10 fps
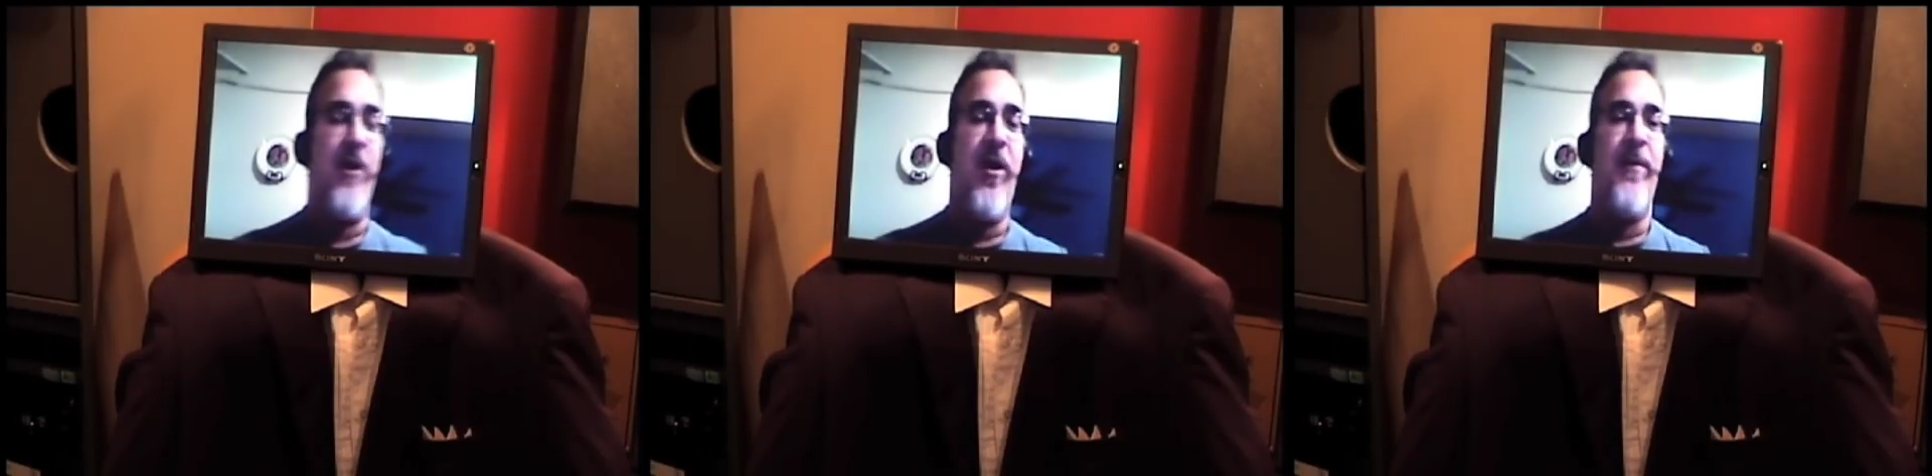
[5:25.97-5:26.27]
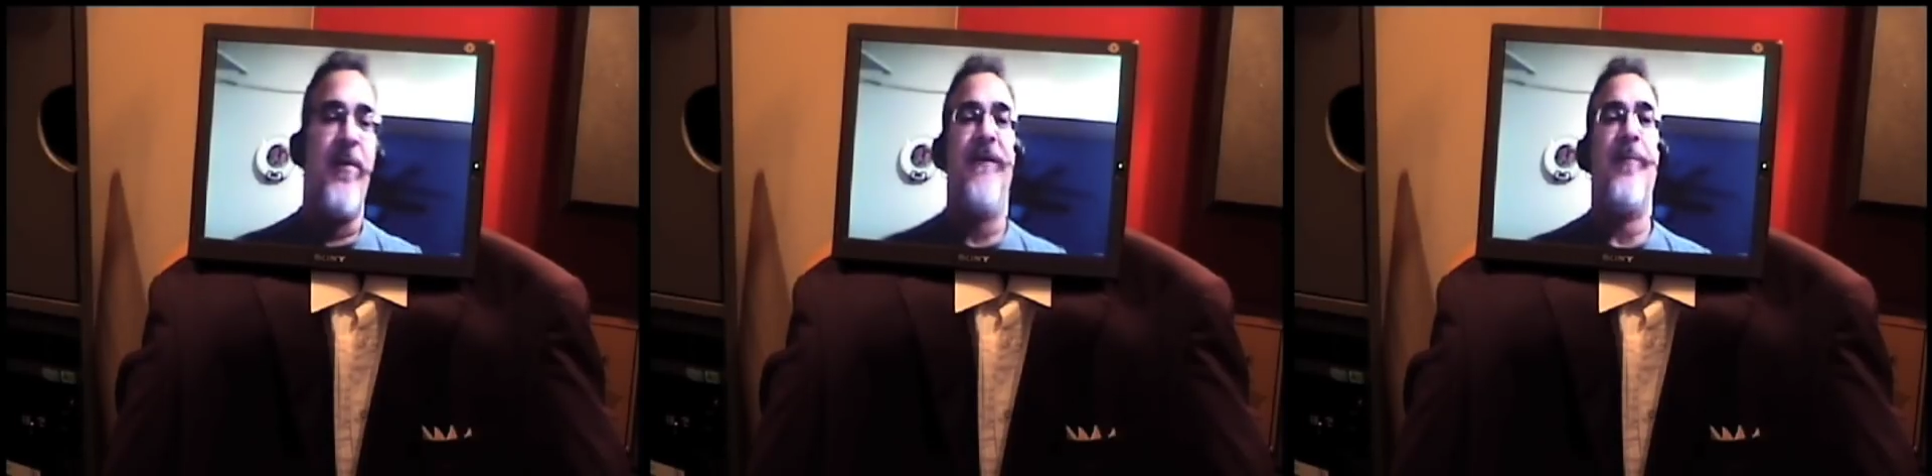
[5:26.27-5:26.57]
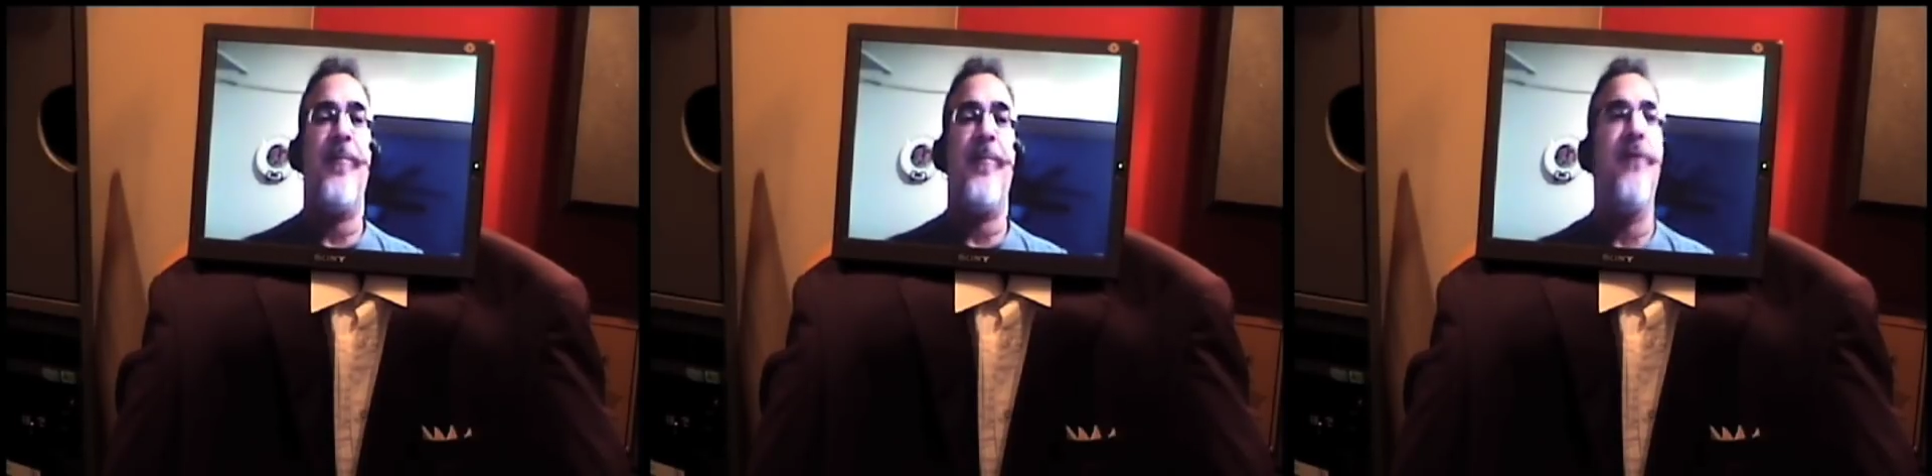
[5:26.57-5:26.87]
almost
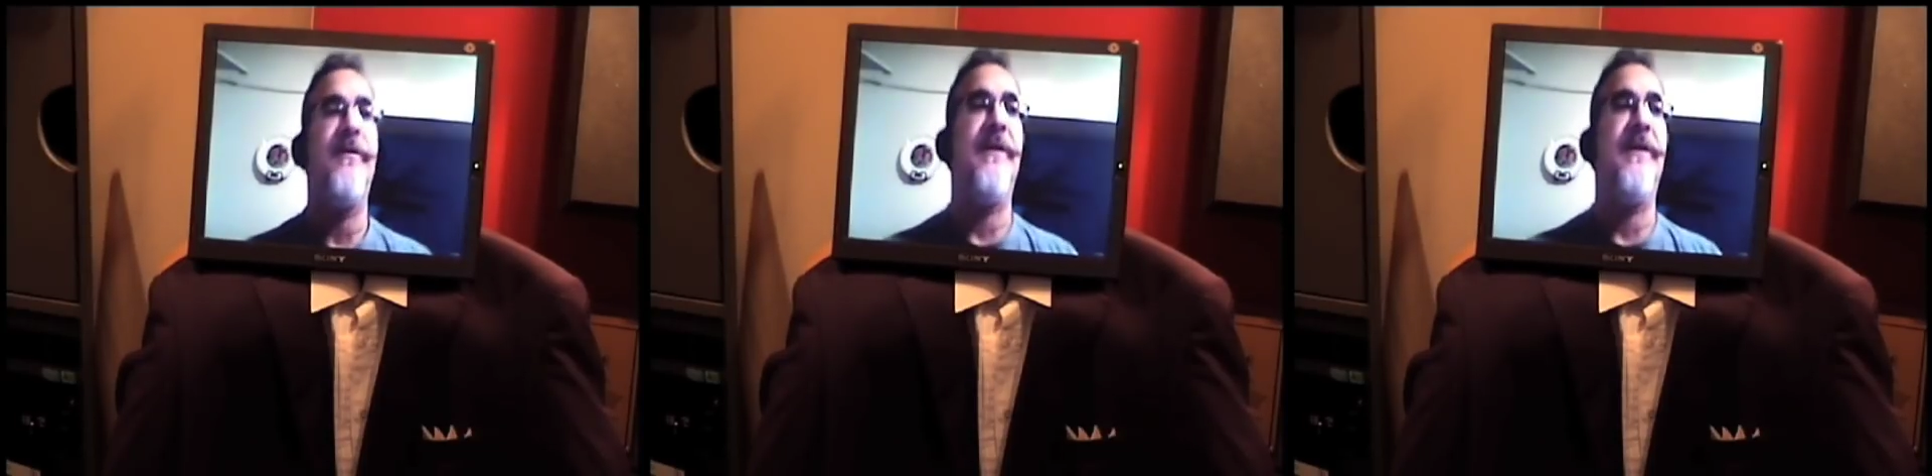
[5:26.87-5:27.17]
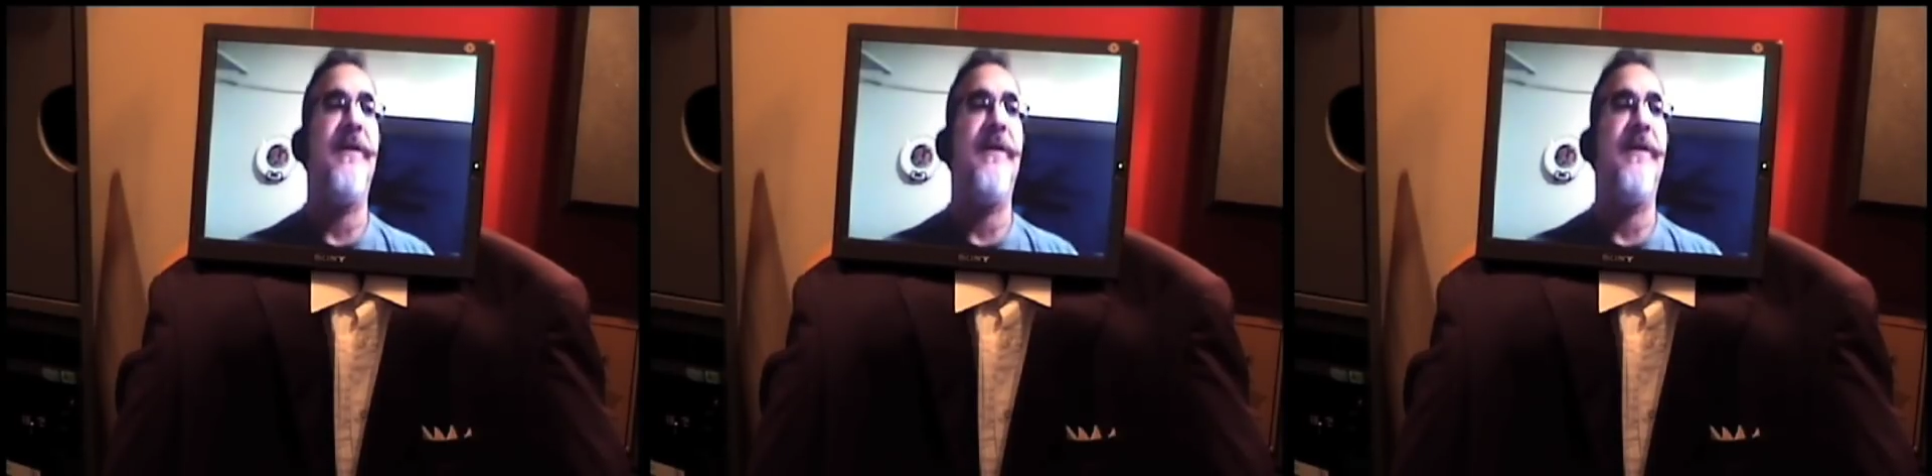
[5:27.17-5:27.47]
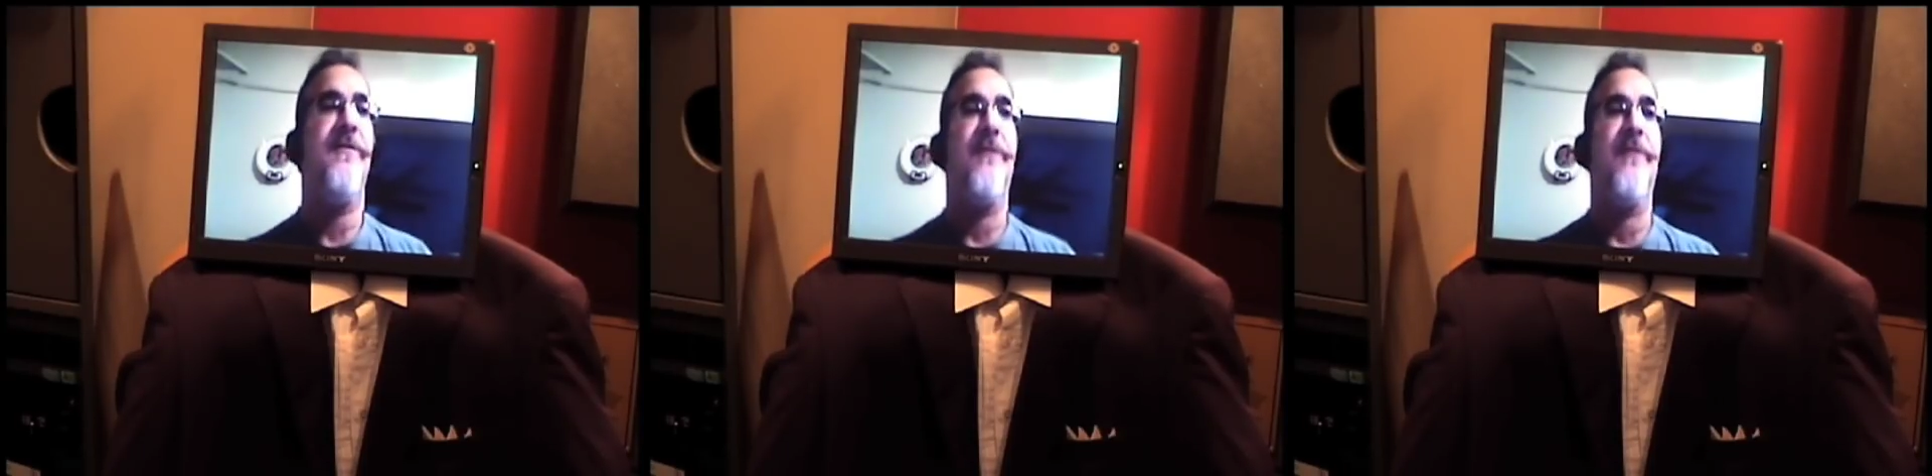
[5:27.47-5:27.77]
opposing
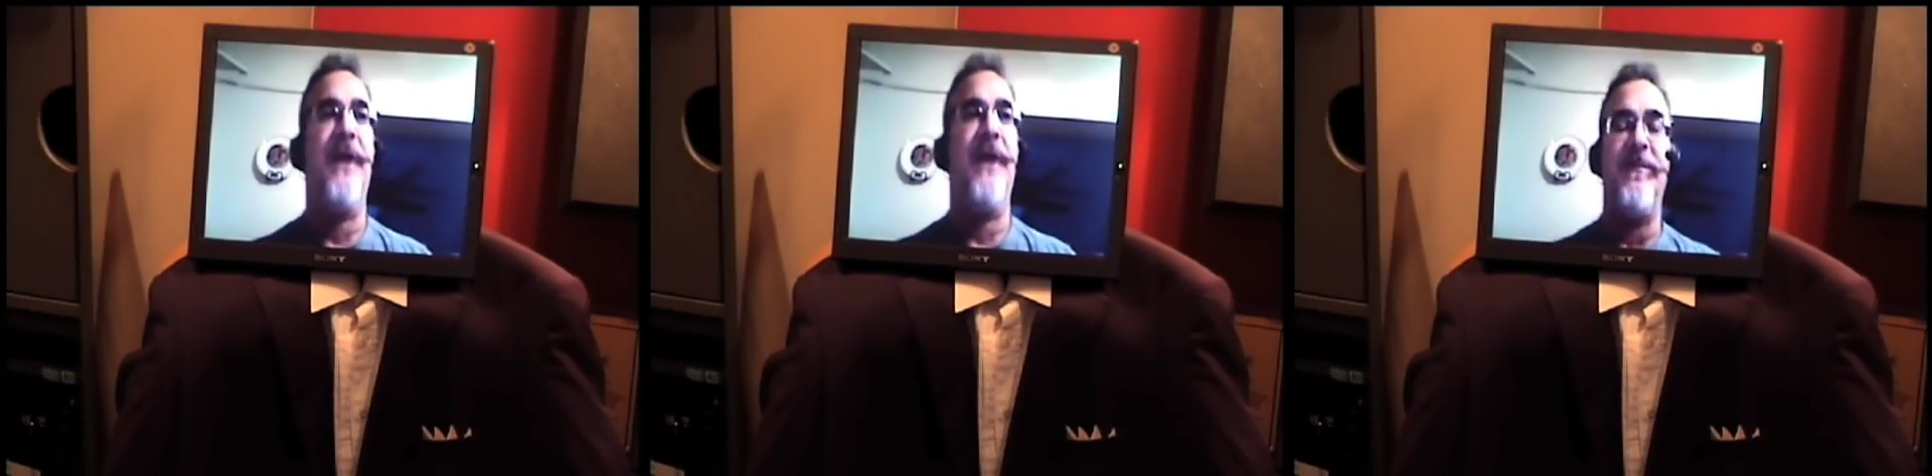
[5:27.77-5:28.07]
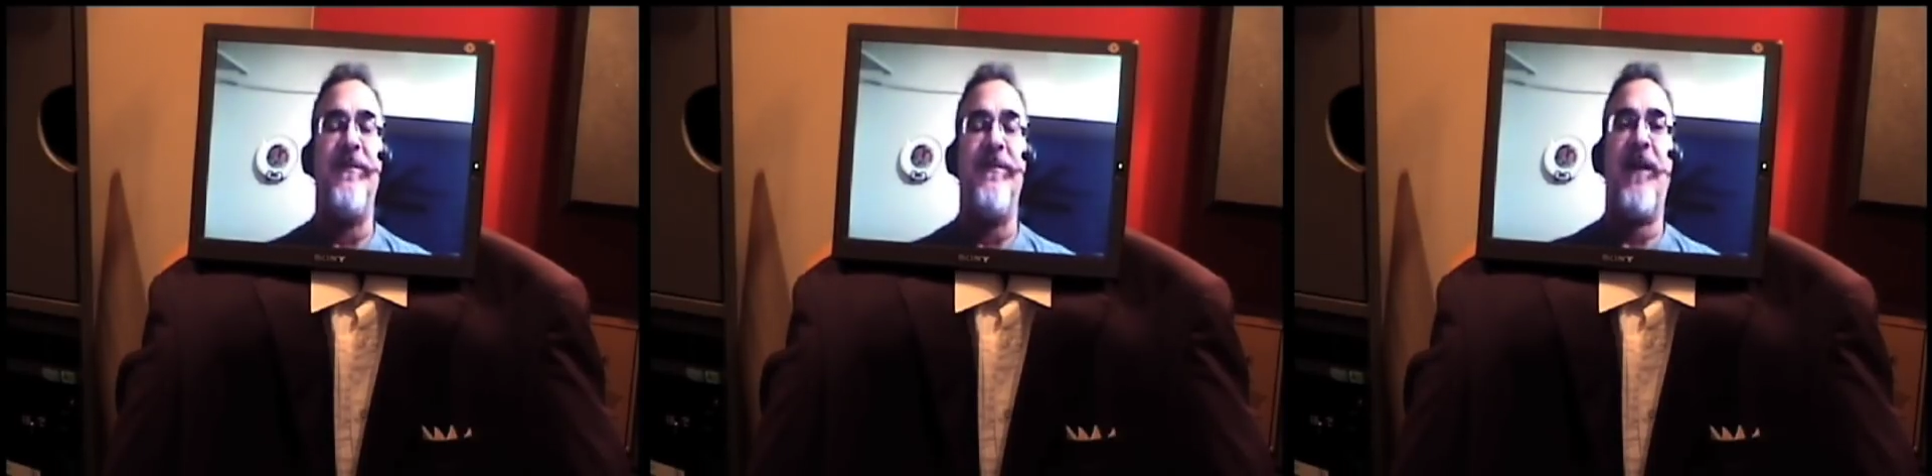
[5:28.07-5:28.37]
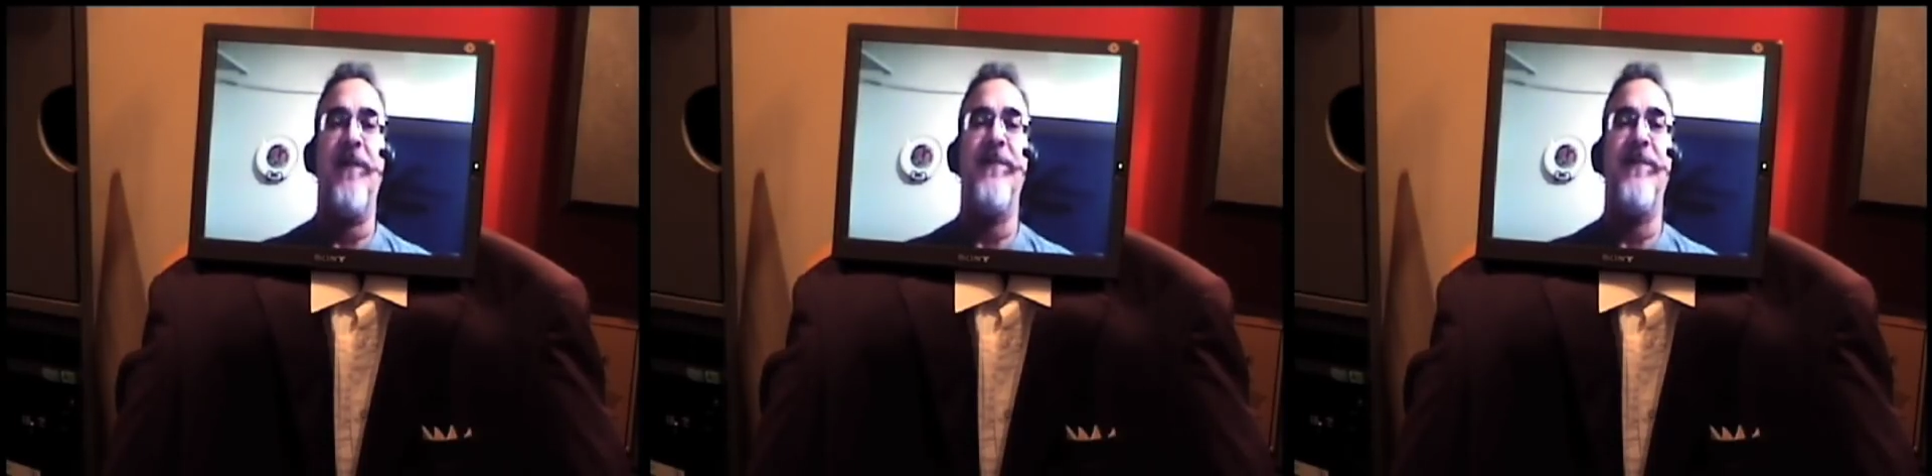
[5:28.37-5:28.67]
streams that
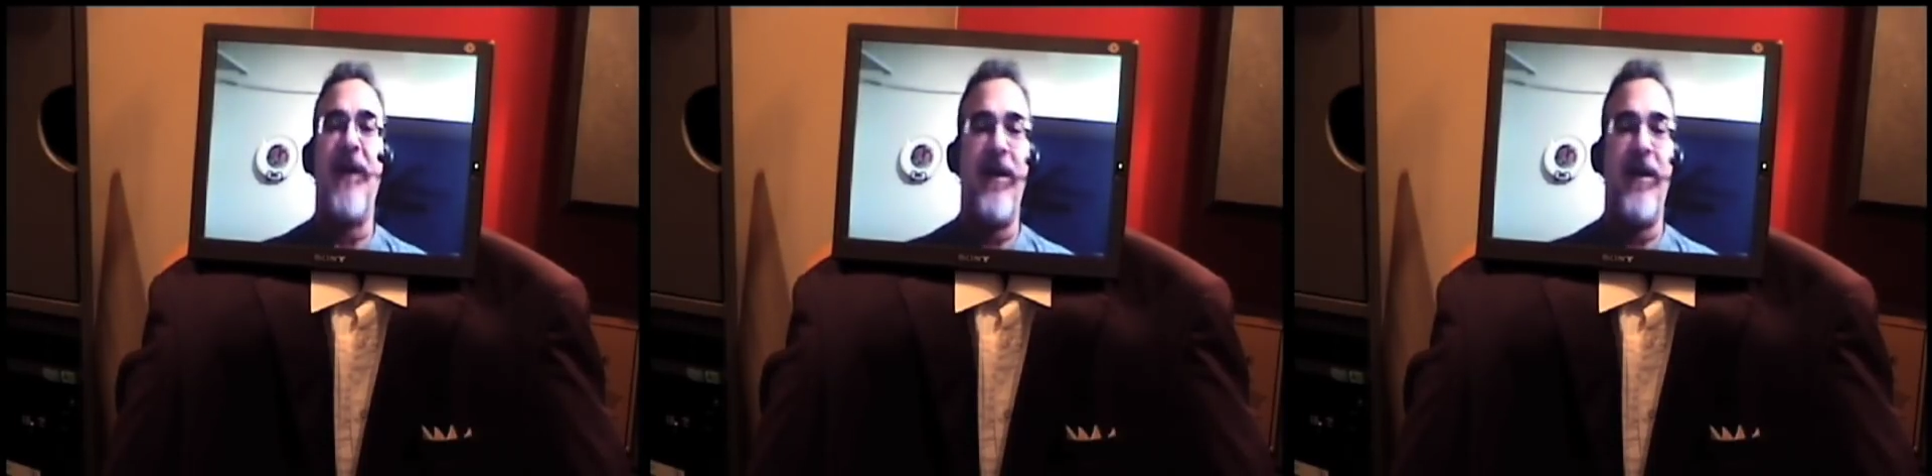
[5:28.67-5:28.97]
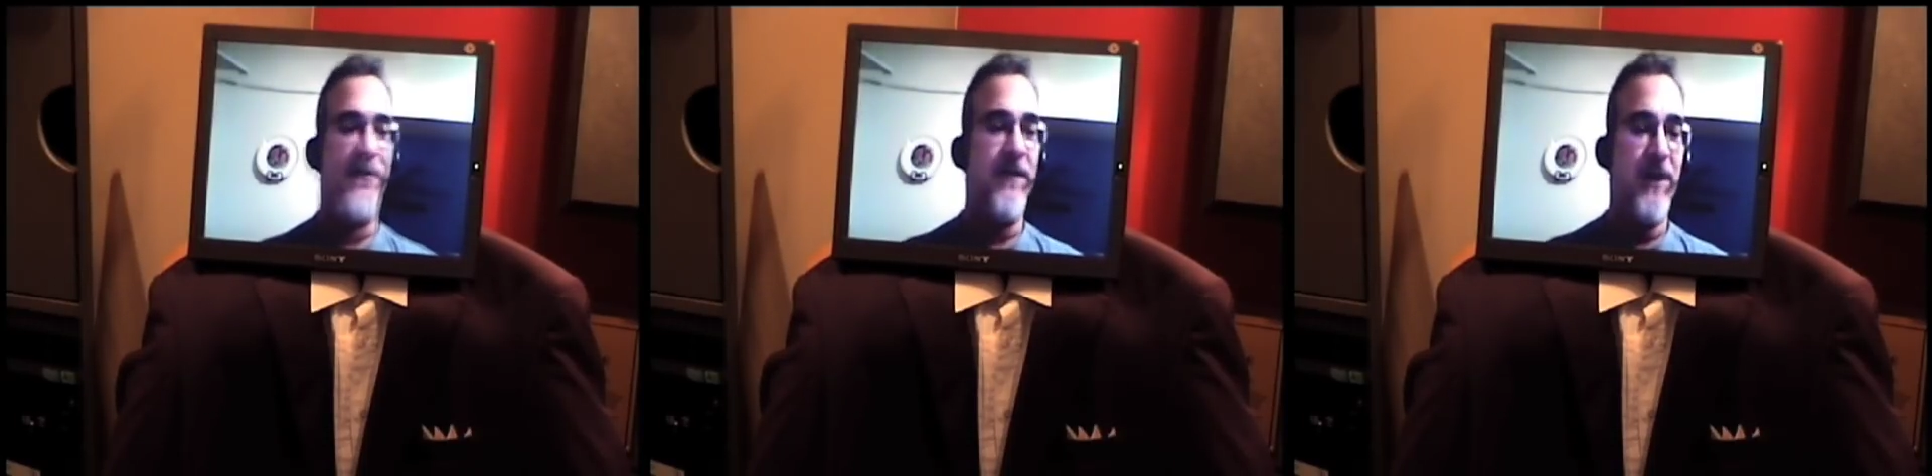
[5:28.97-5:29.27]
come together